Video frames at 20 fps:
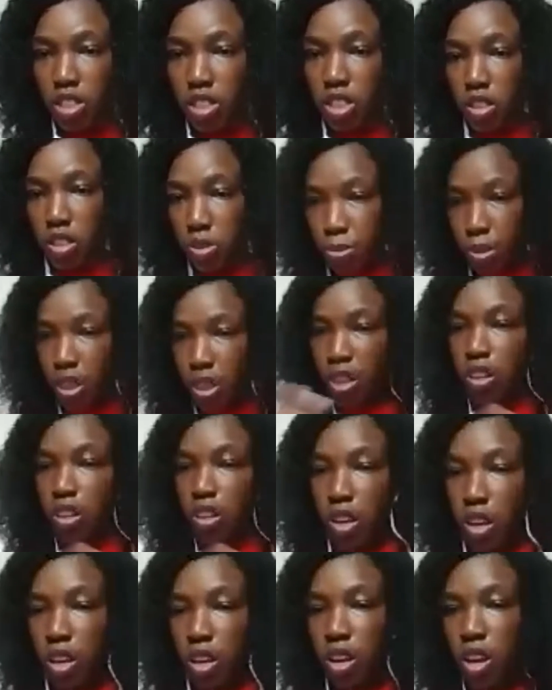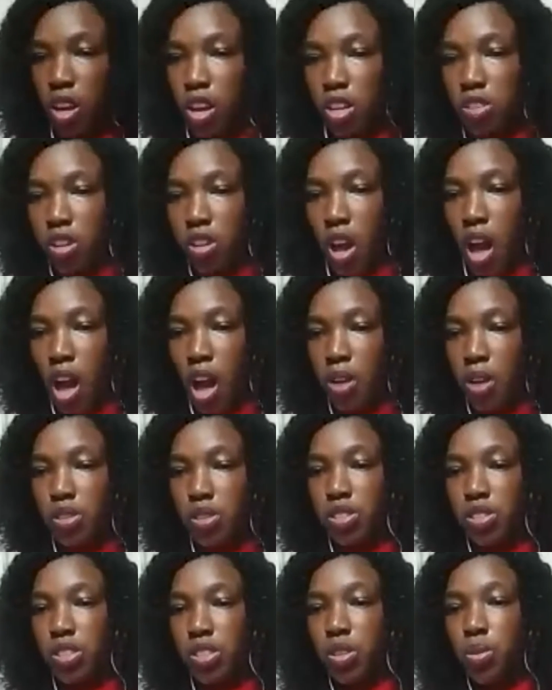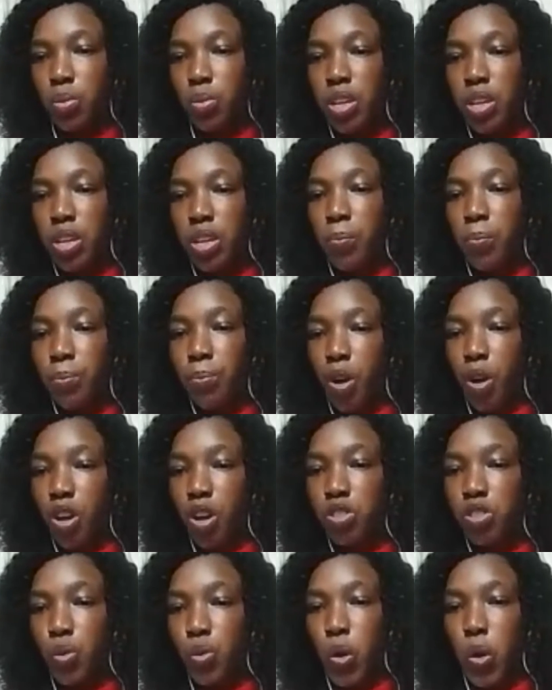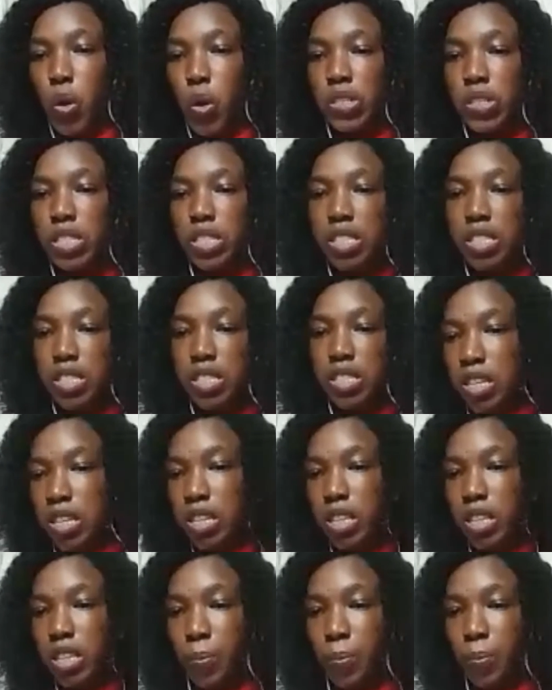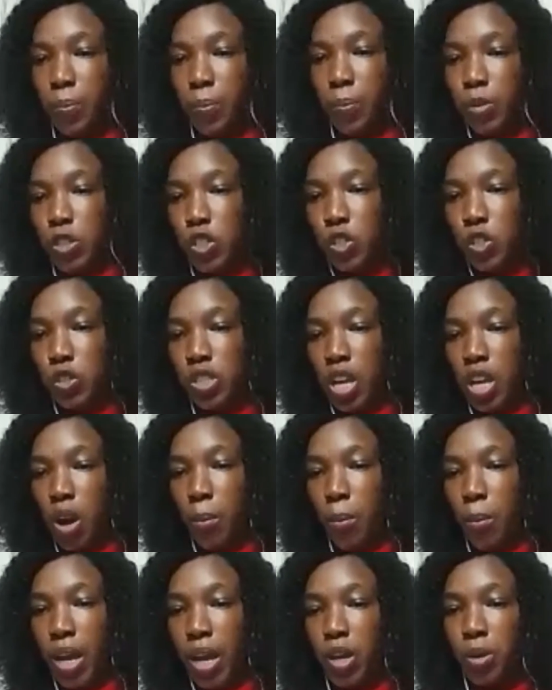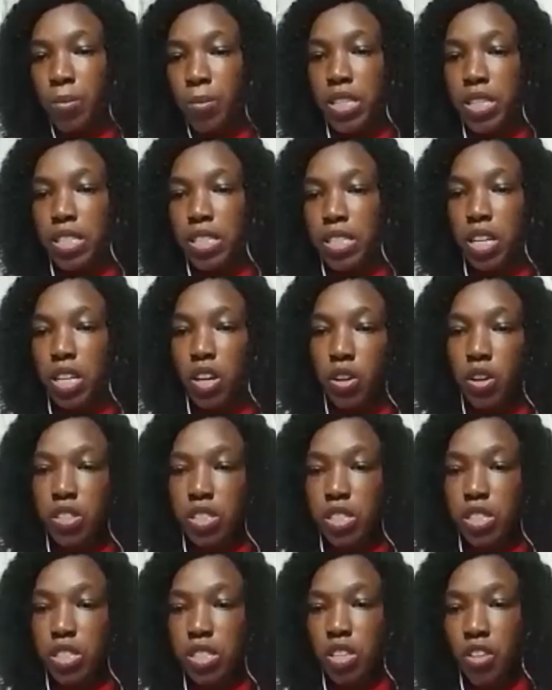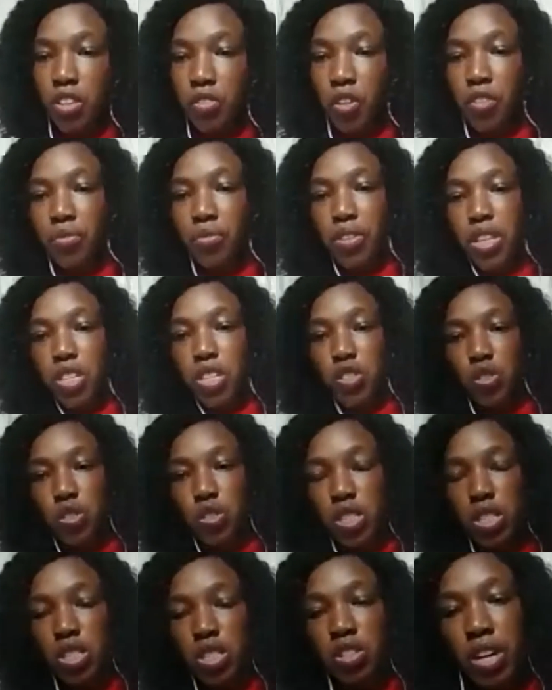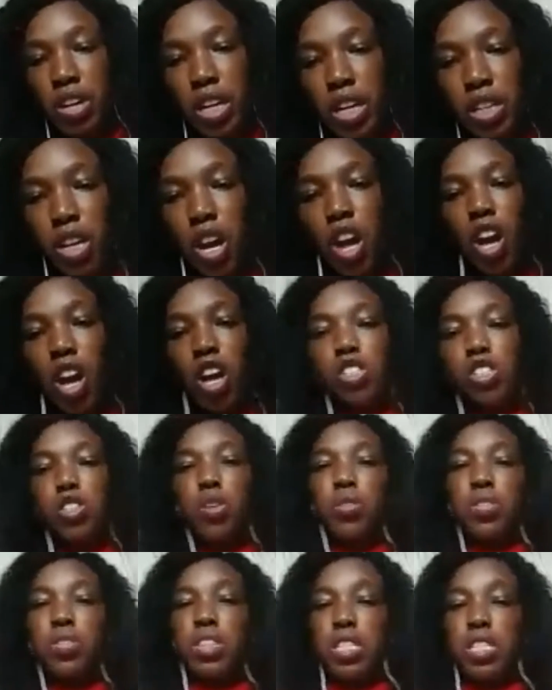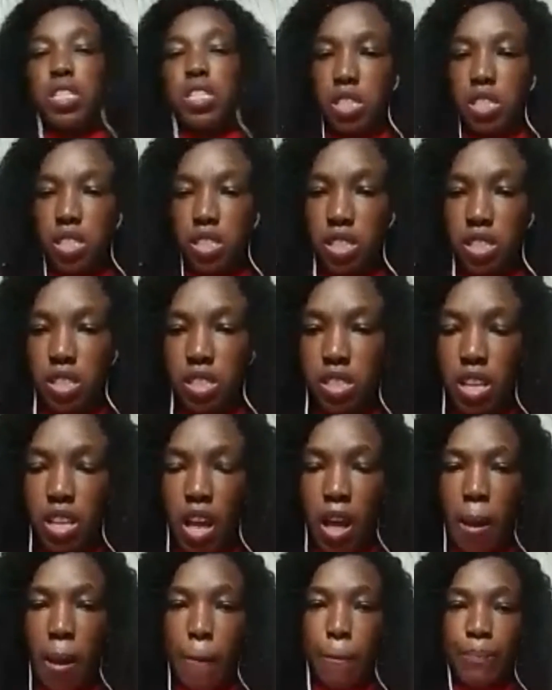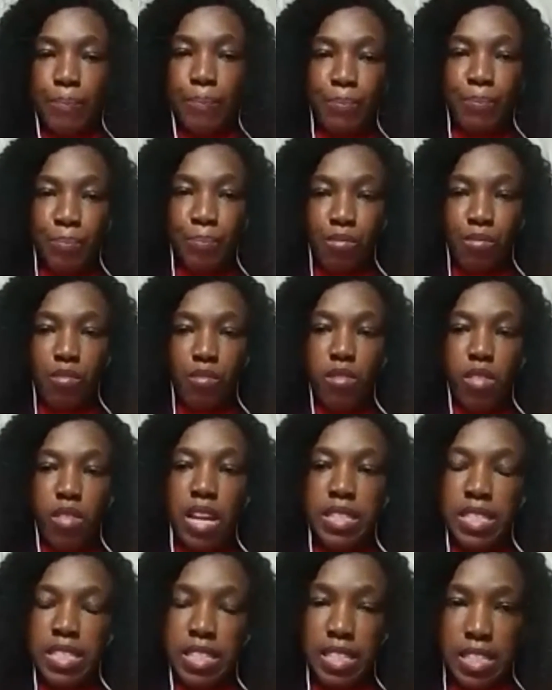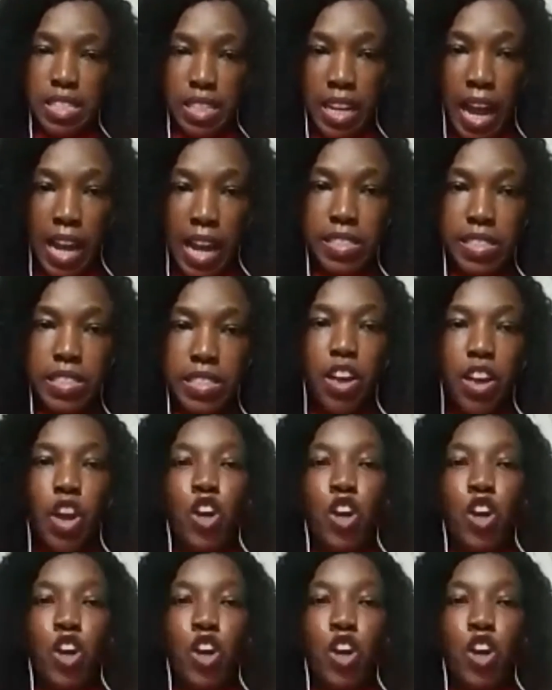Gupta, yeah. So how to deal with a boss who consistently puts you down by humiliating and cause the self-confidence to degrade. So this is it. This is it, guys.